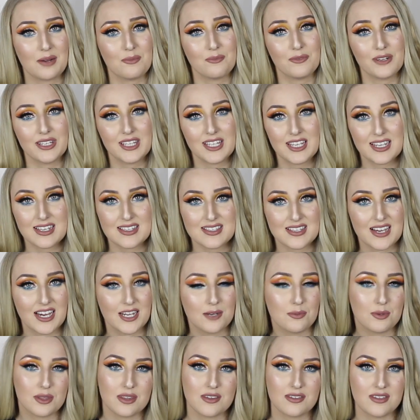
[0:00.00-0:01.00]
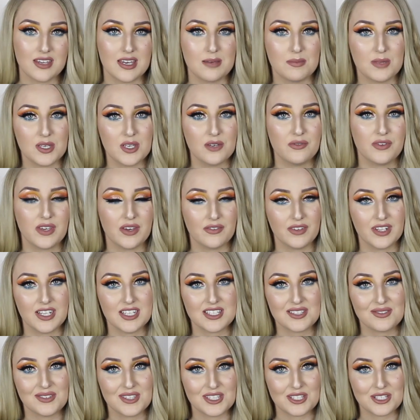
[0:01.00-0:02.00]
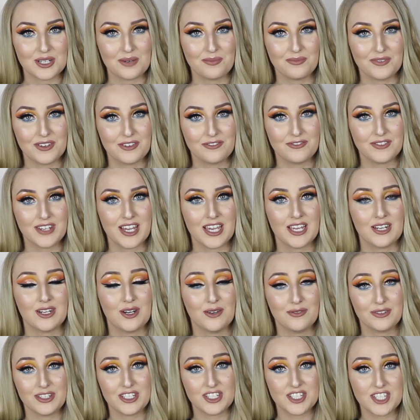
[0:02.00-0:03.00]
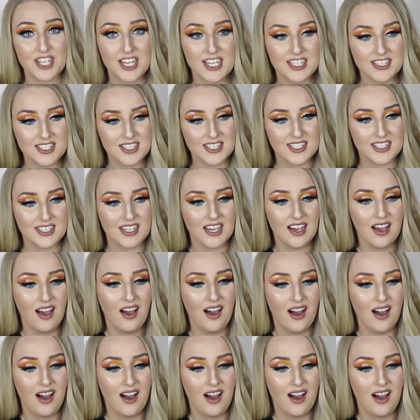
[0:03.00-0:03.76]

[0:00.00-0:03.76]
I'm really excited with the thing that you've given us for the top fifteen of Enchanted.